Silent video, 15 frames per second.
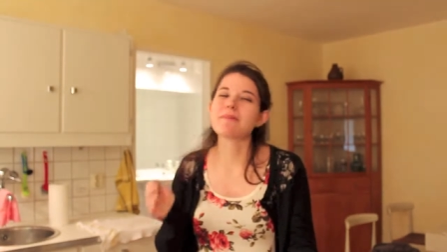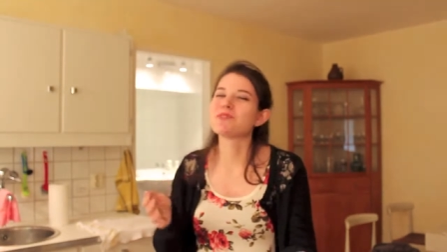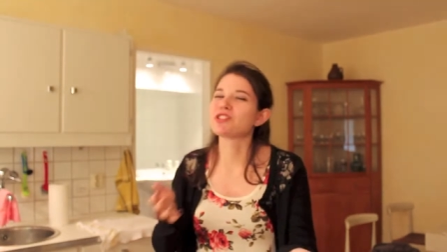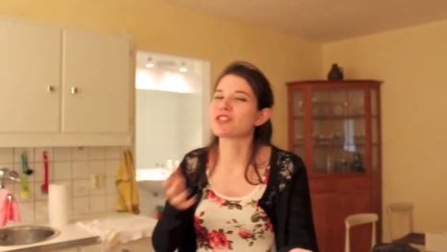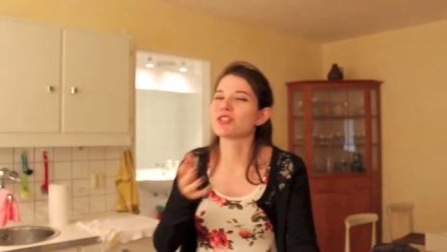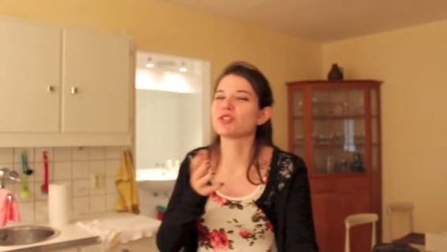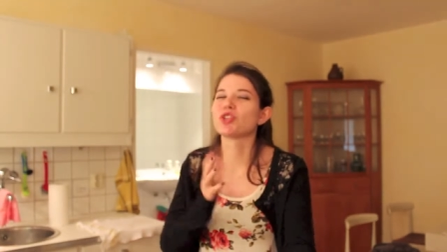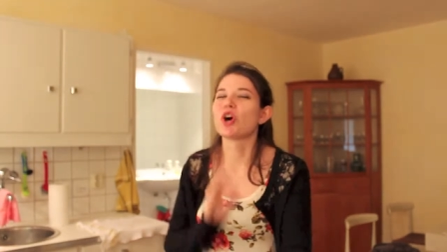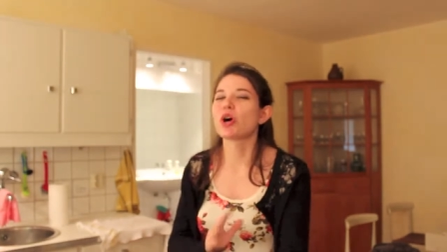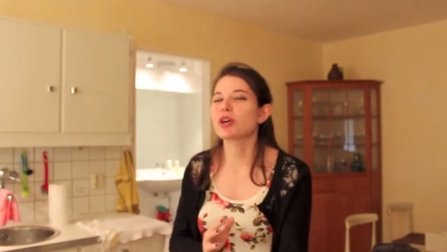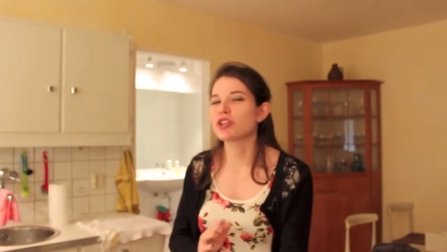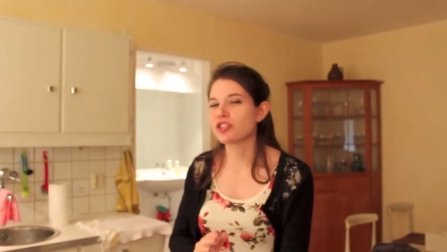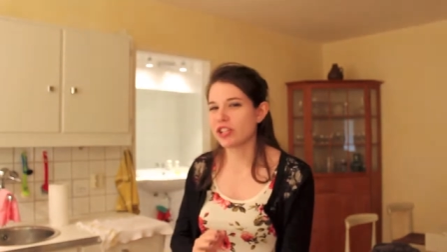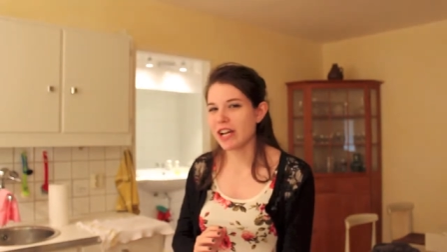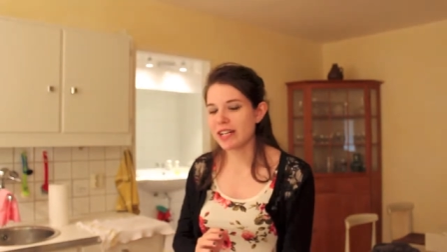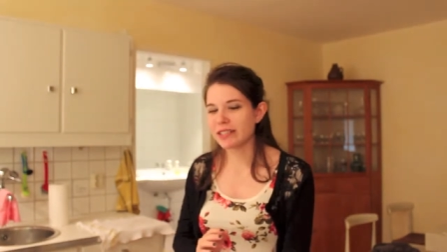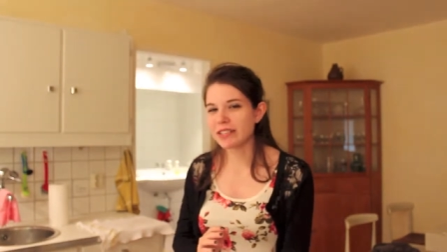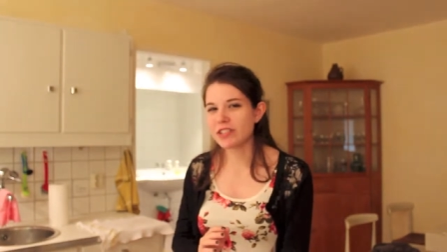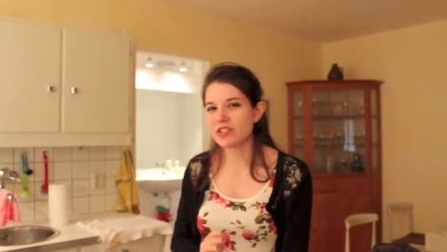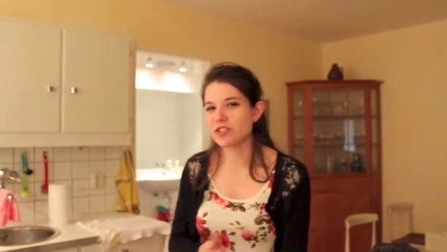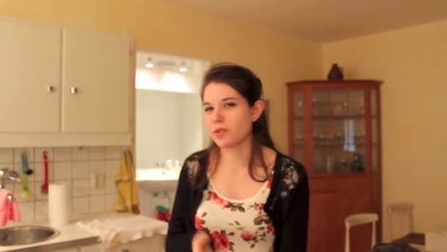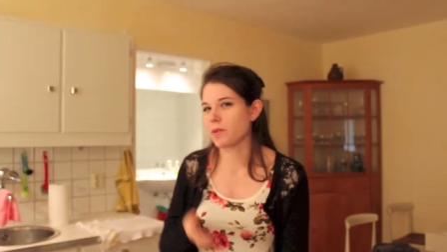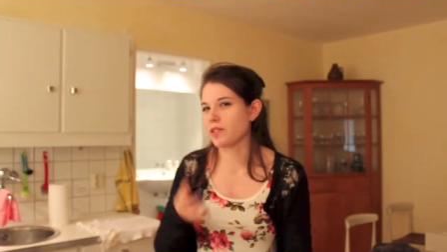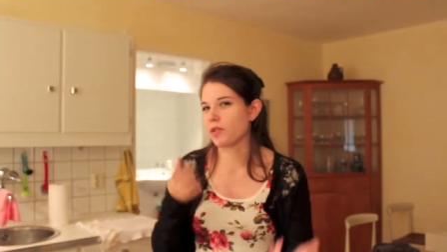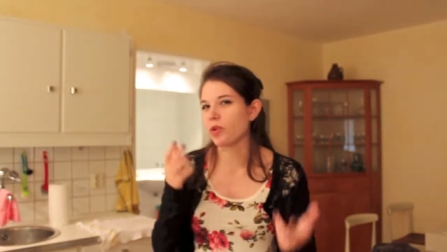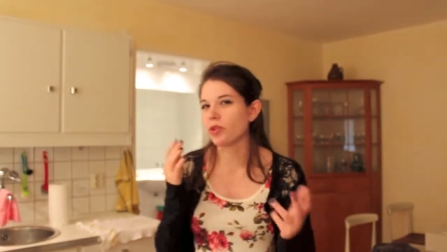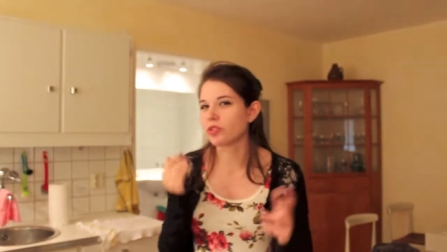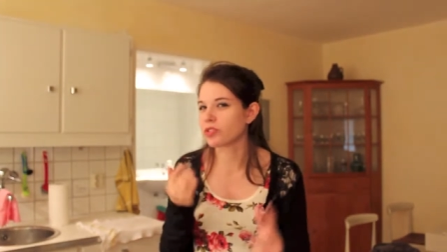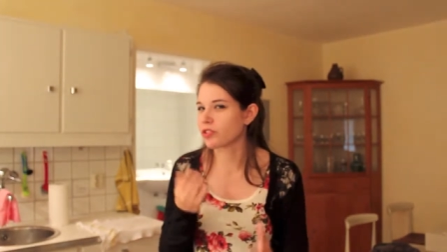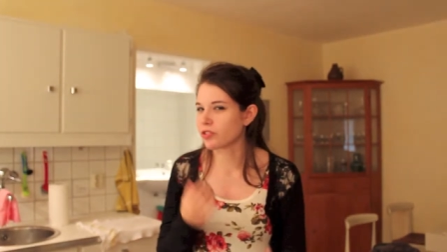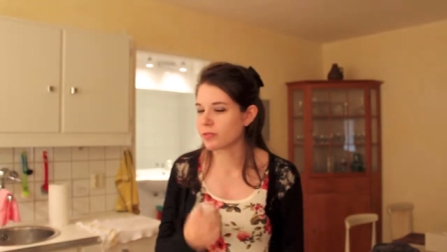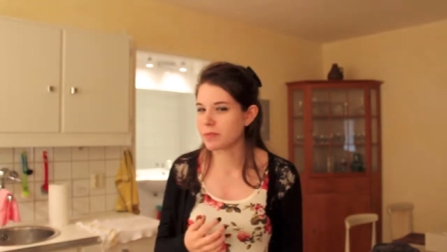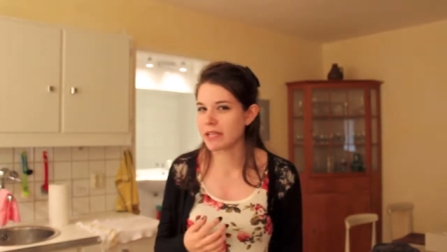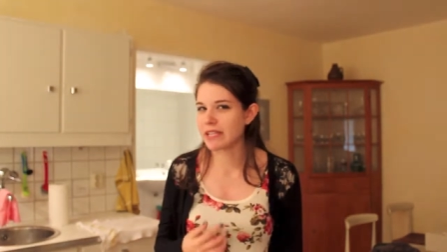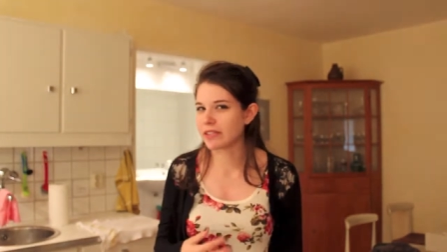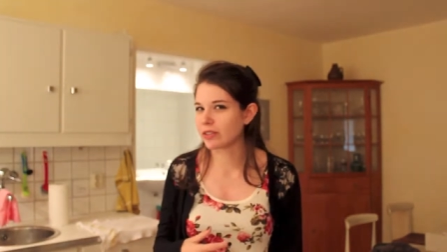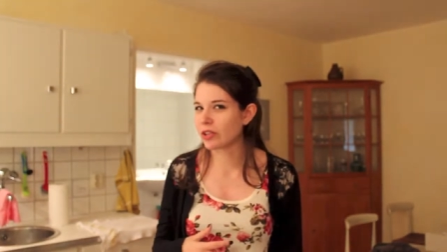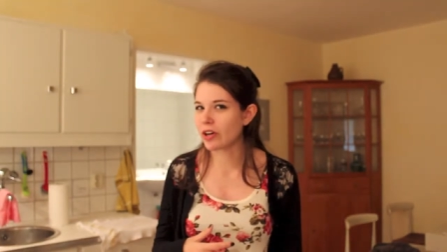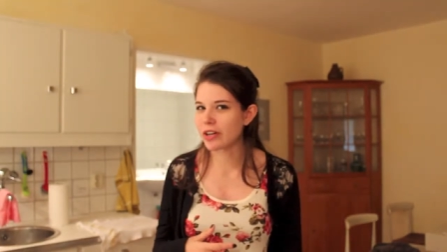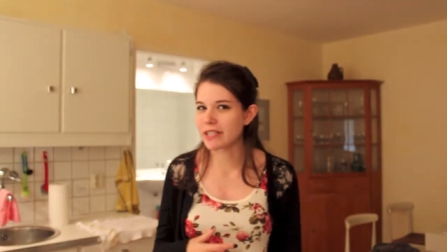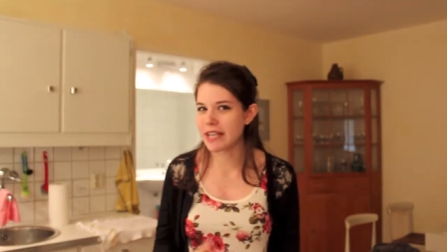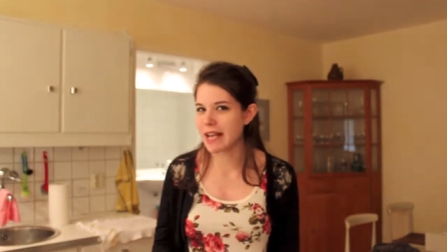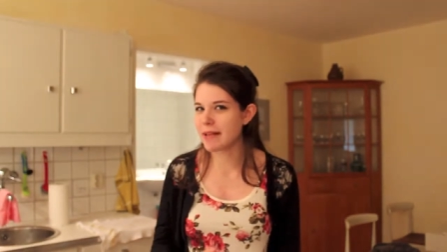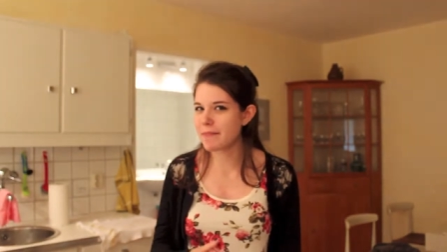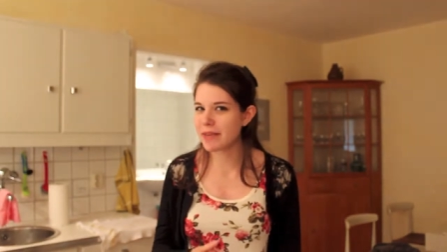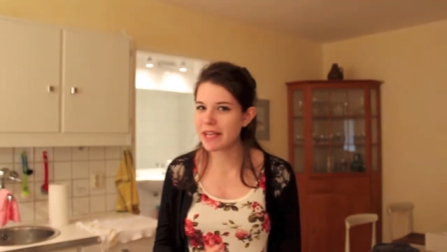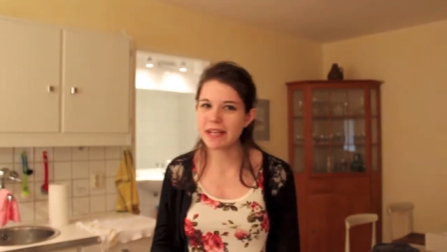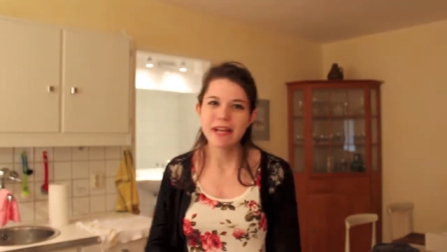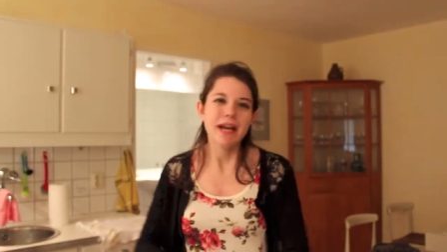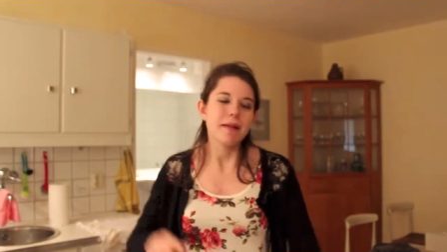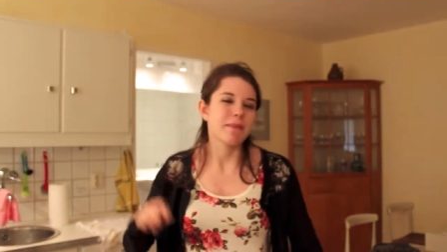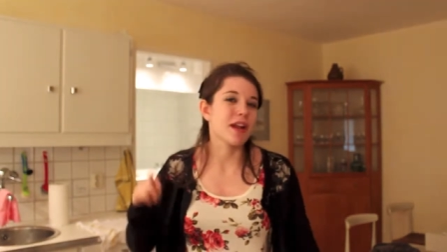I'm just lock challenged or whether all European locks hate me,